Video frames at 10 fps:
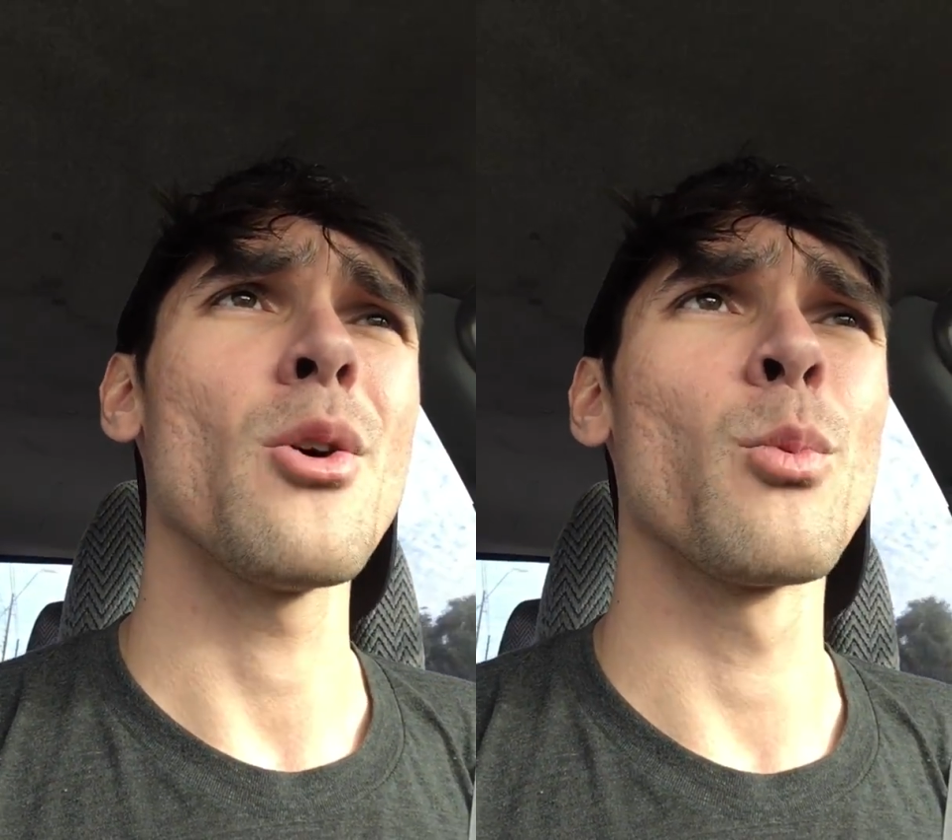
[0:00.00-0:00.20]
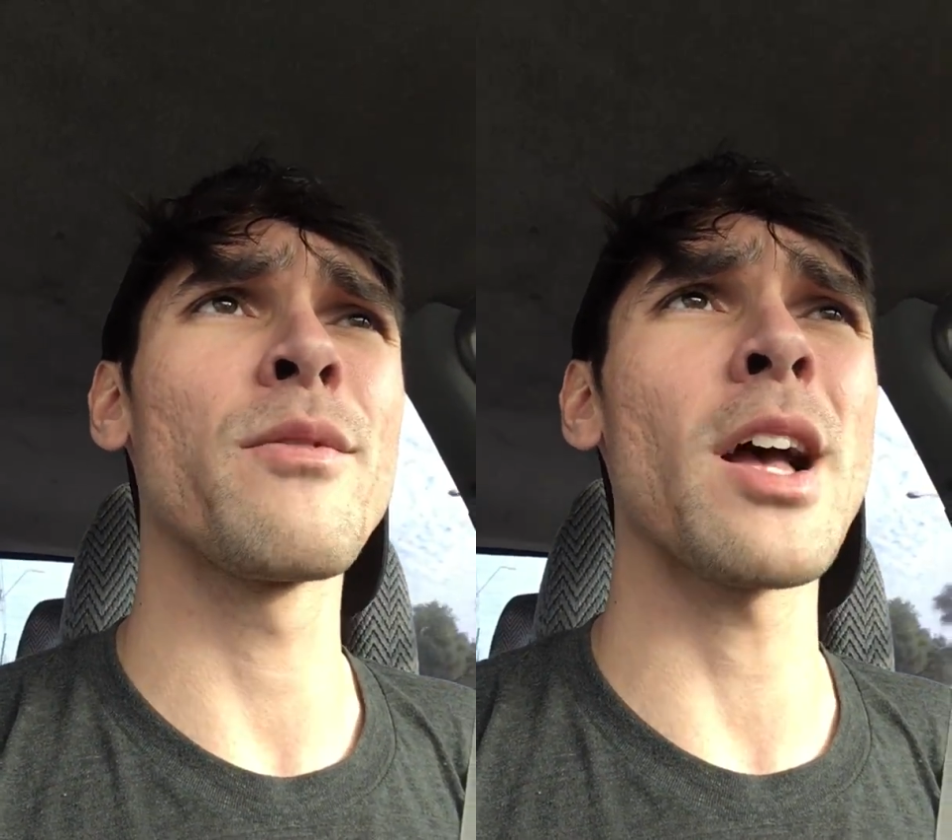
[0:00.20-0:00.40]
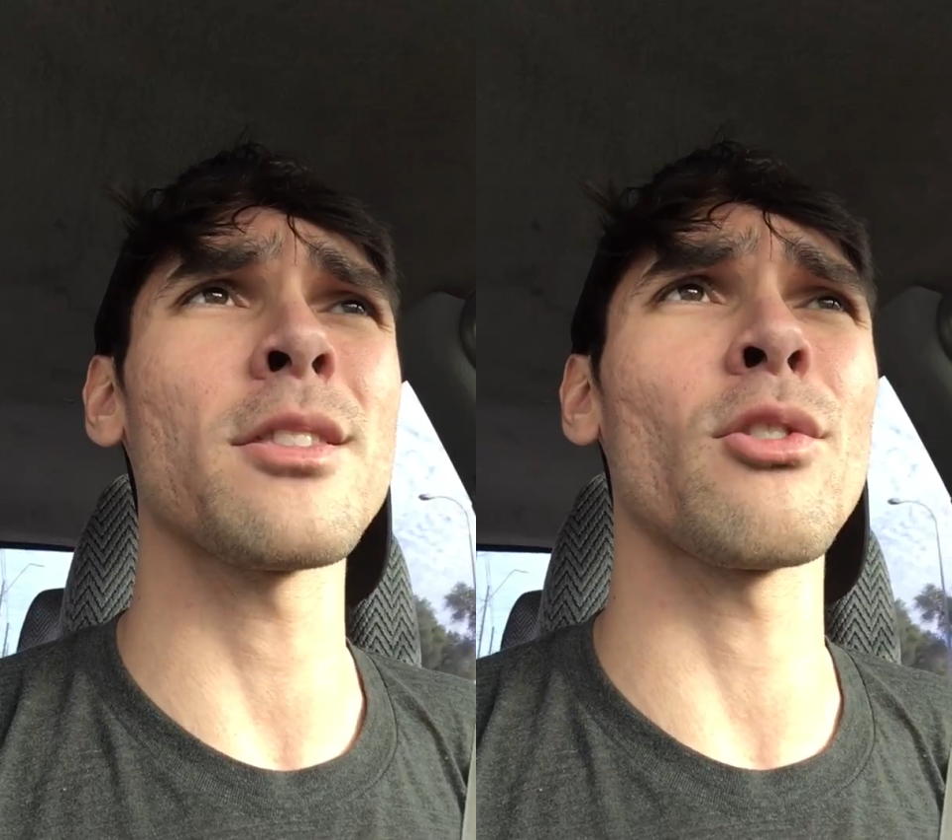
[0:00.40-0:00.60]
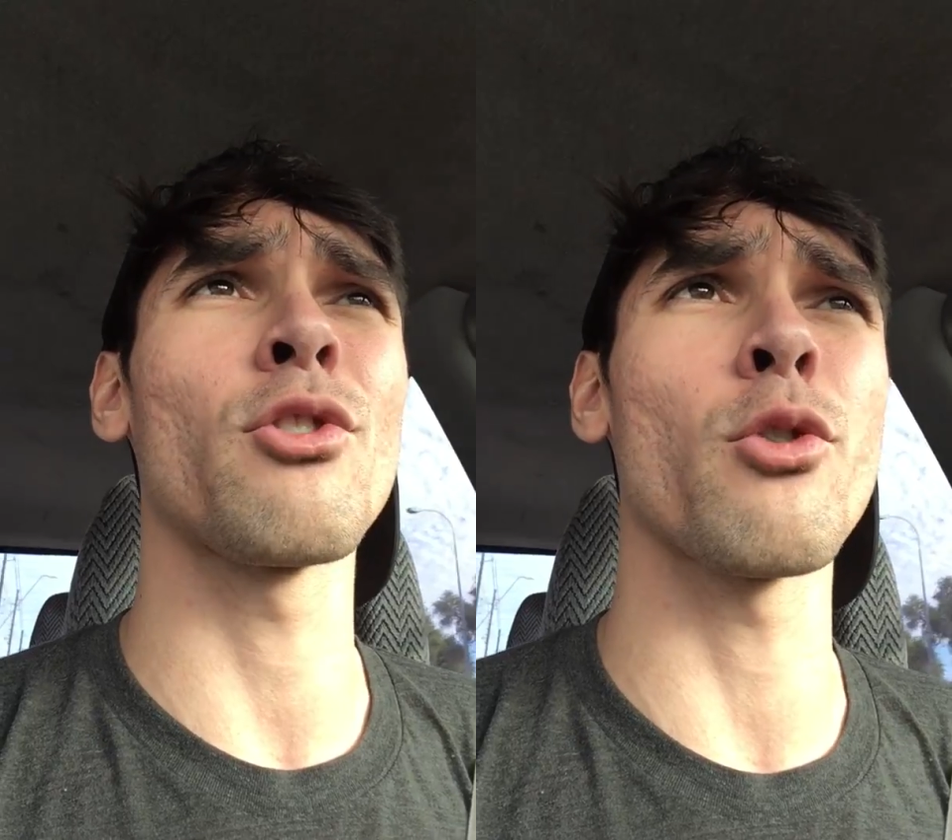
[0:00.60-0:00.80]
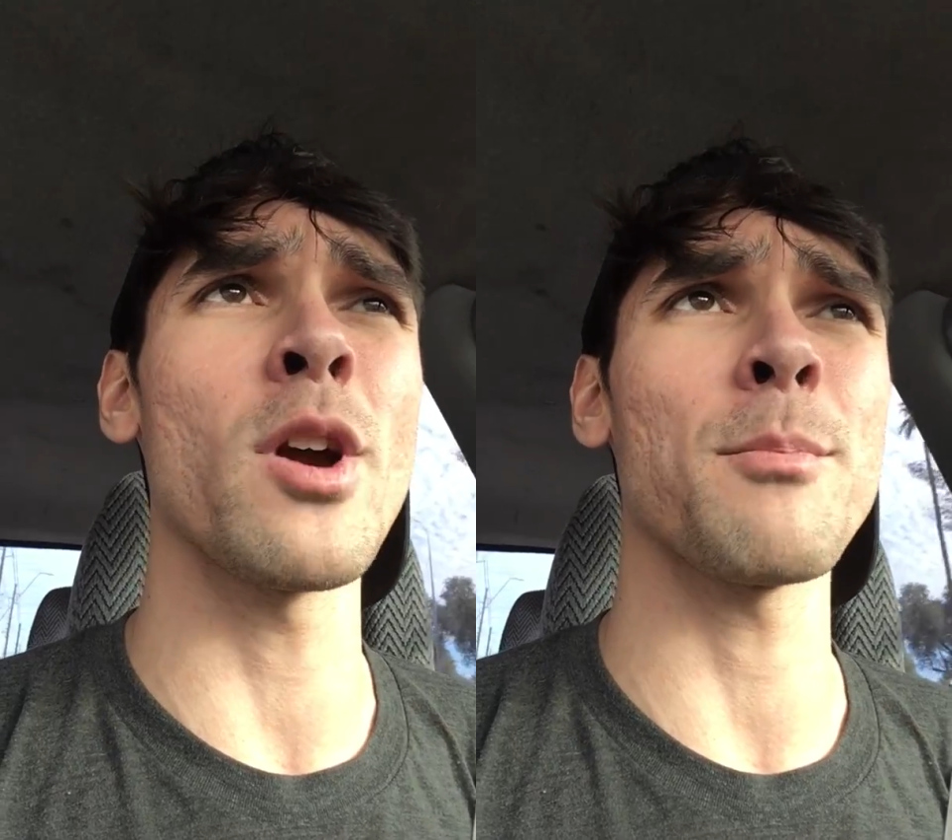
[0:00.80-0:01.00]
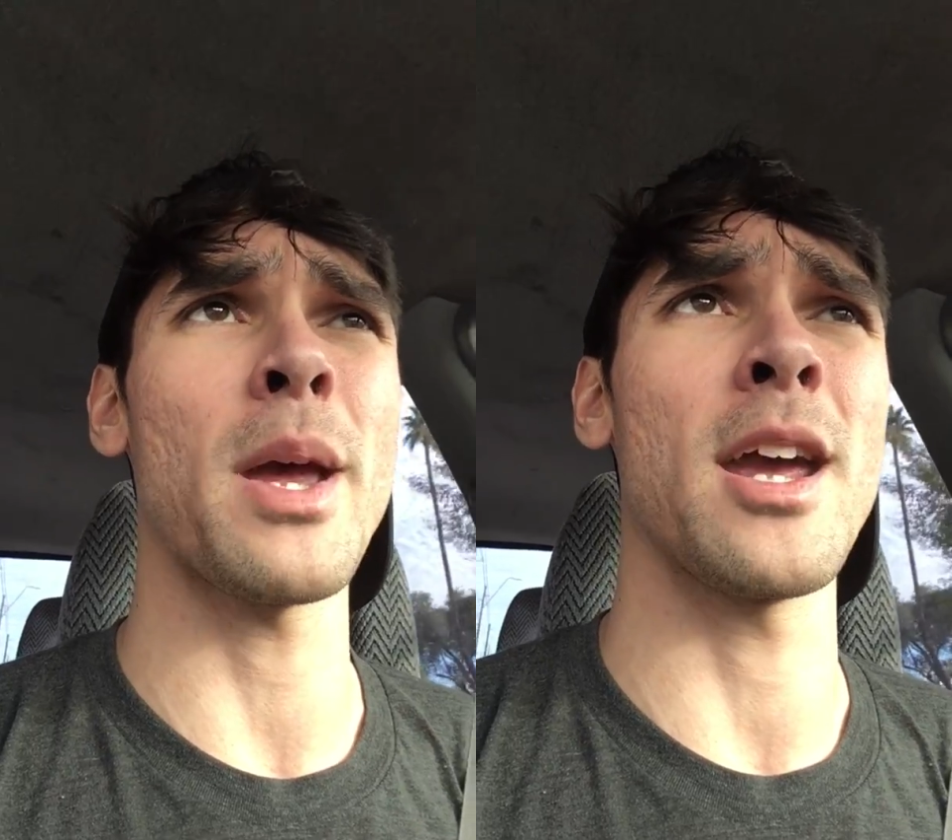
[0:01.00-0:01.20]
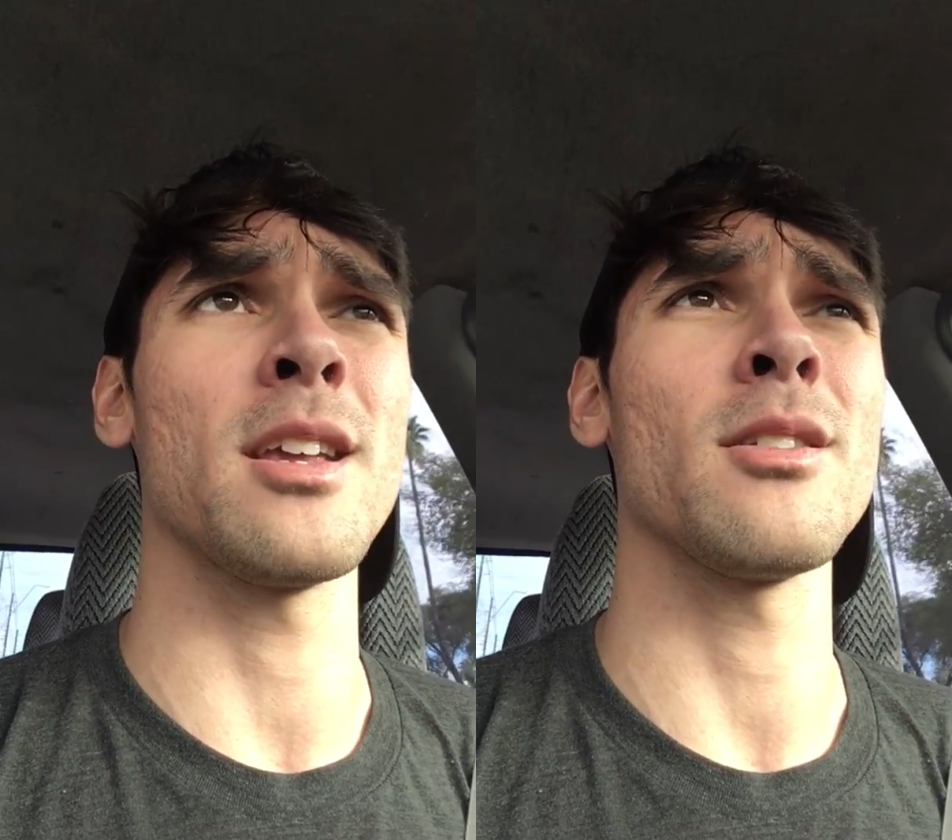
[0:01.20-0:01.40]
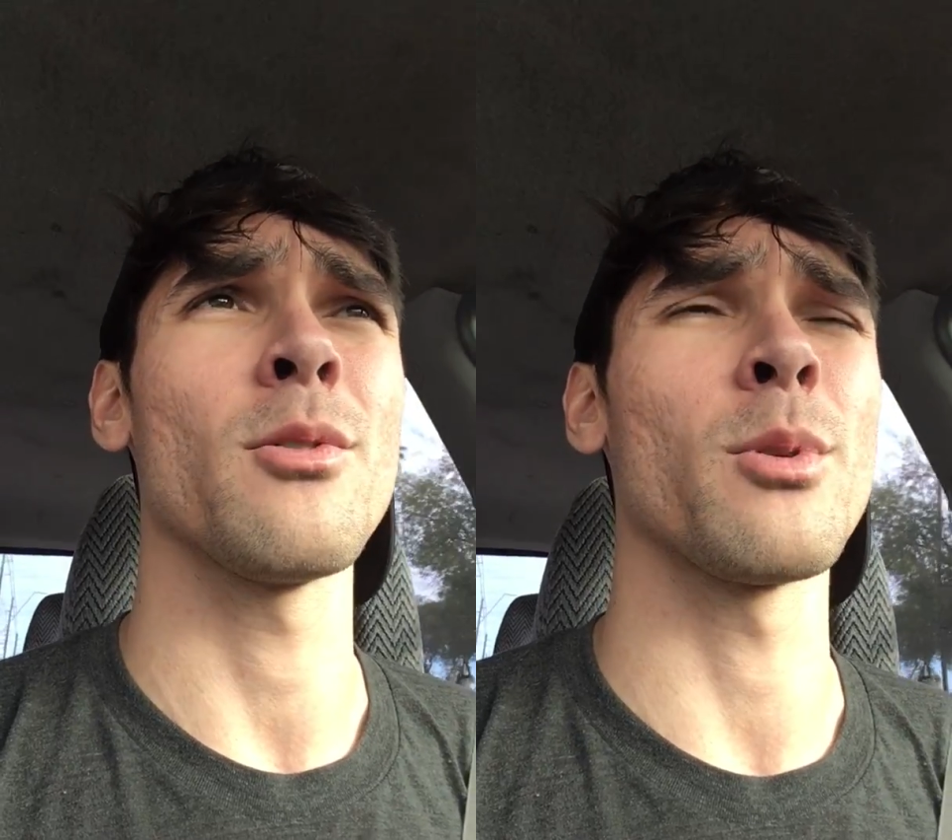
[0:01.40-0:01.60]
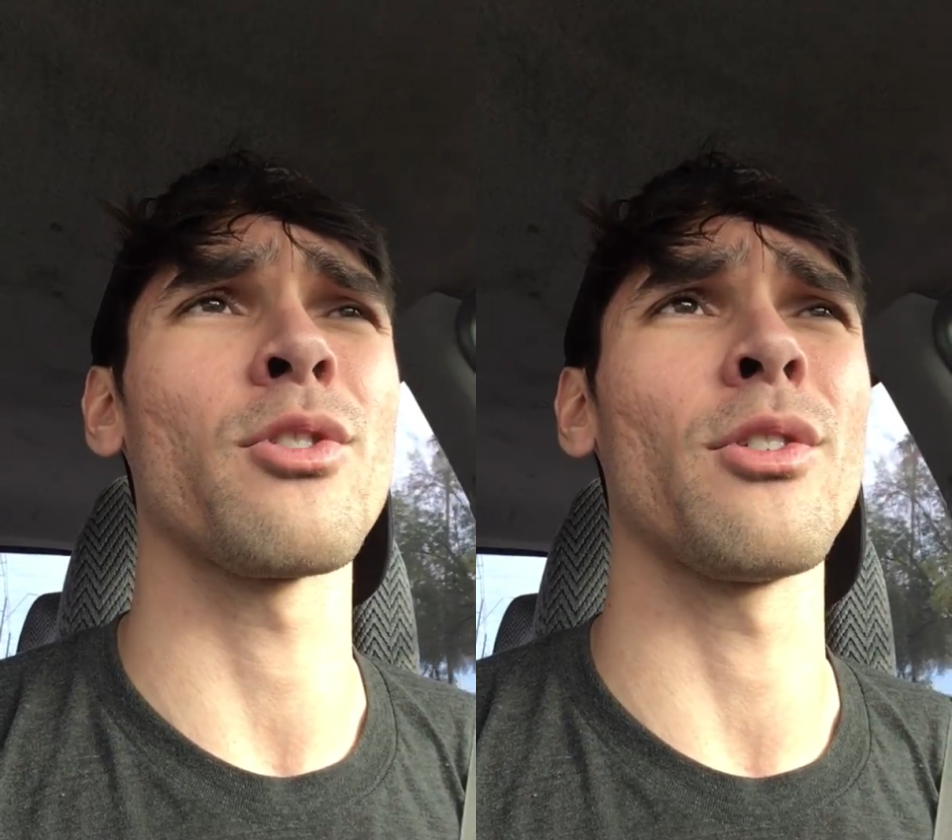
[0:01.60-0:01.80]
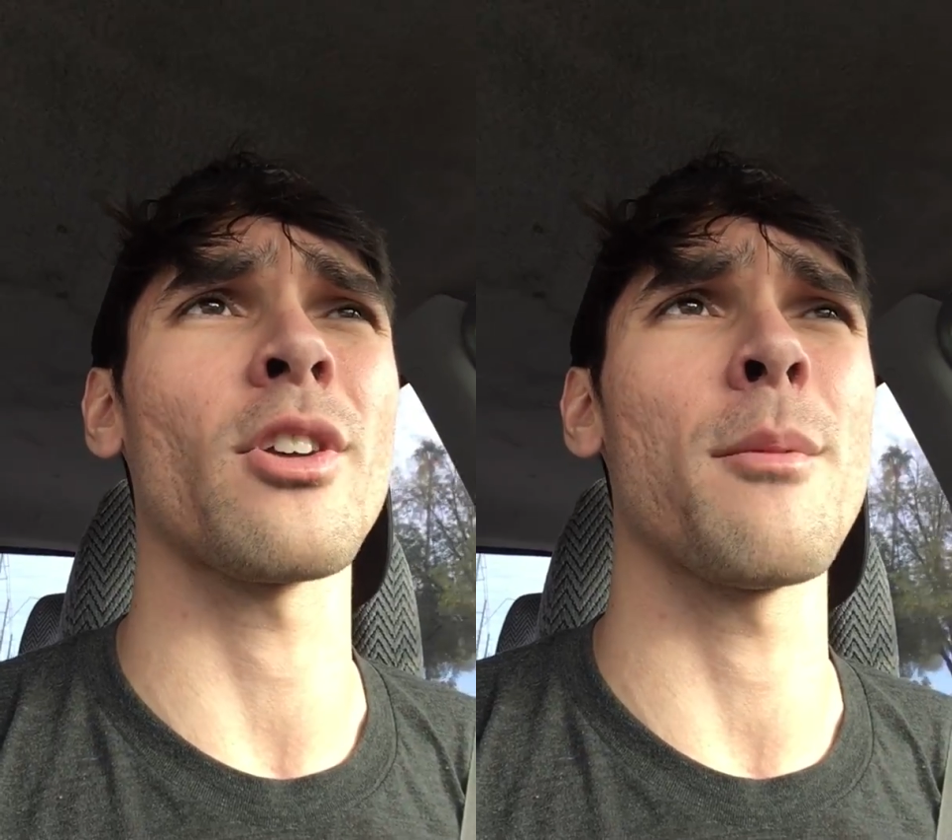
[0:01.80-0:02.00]
We've got this joint pain,
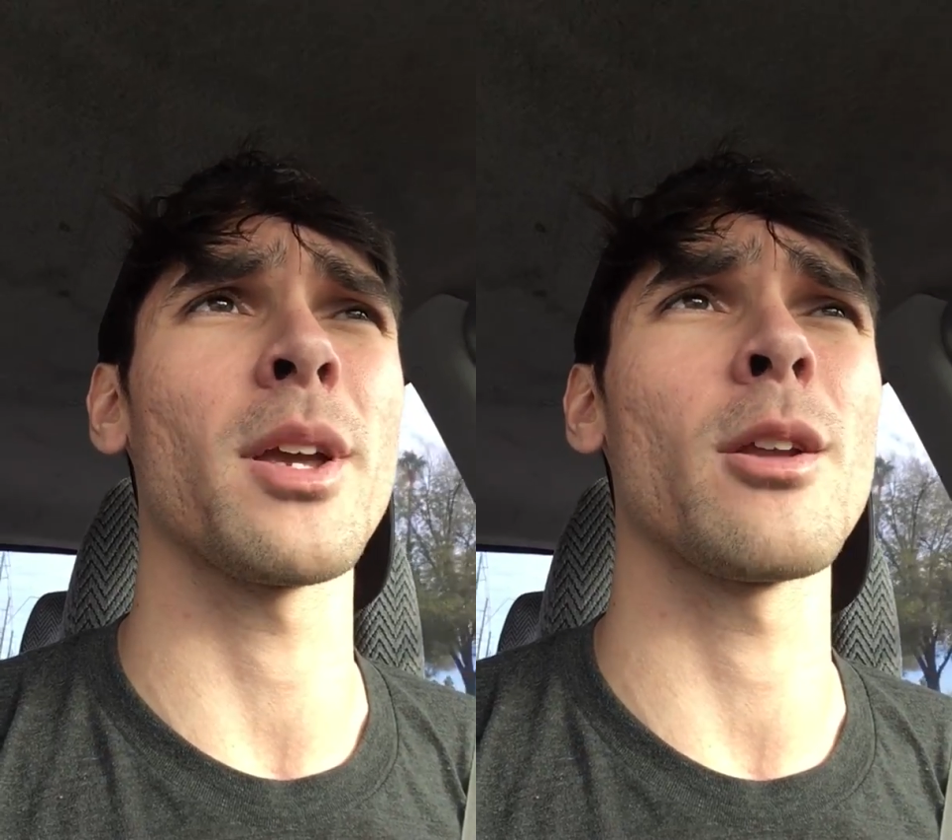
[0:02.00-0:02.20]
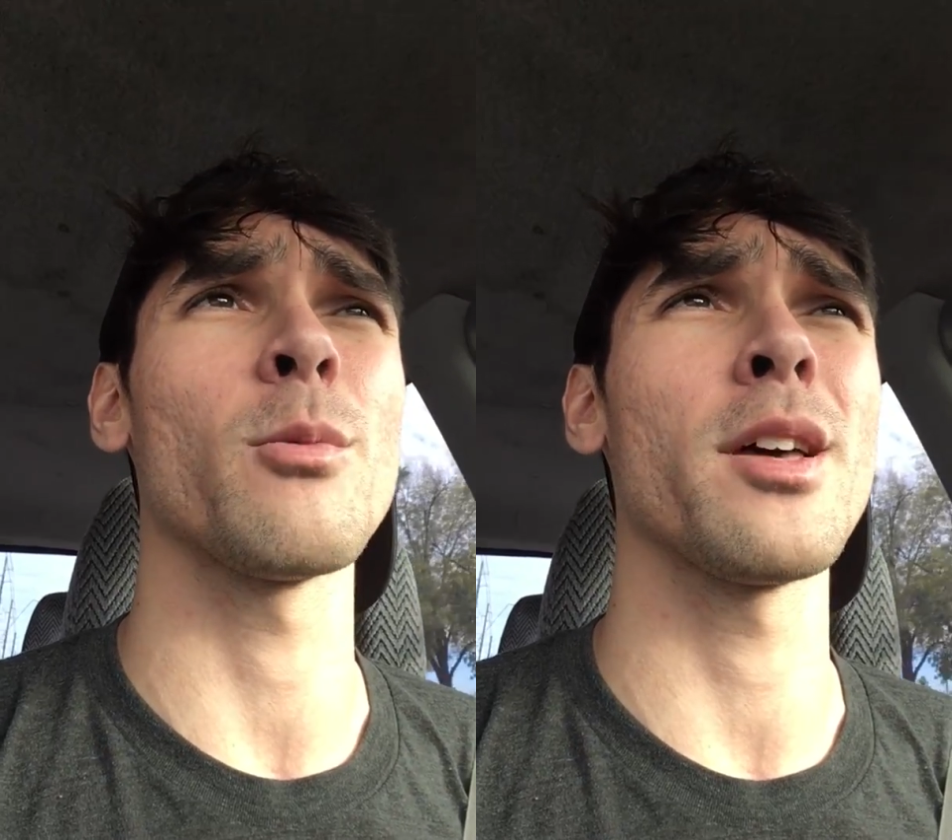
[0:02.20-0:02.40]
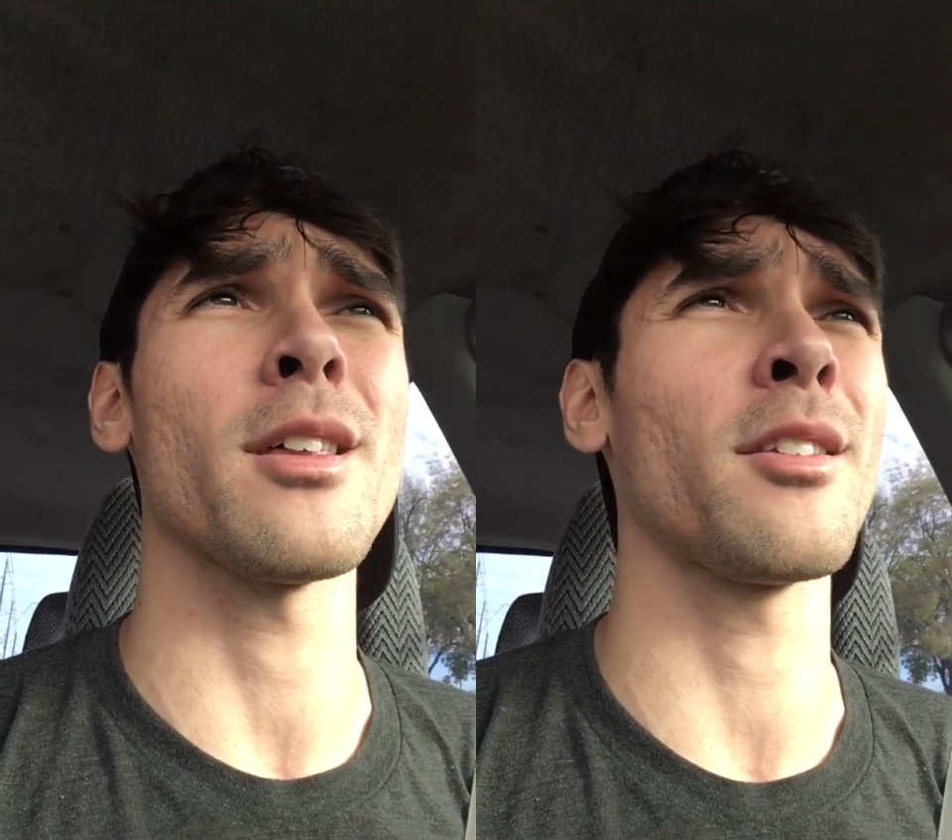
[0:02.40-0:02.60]
which she's coming in with.